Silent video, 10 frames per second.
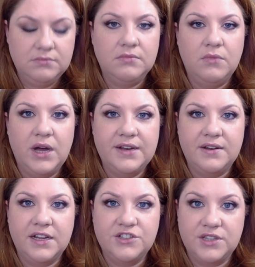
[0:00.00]
why did
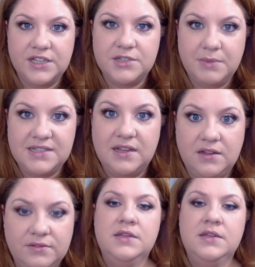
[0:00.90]
I do that to myself?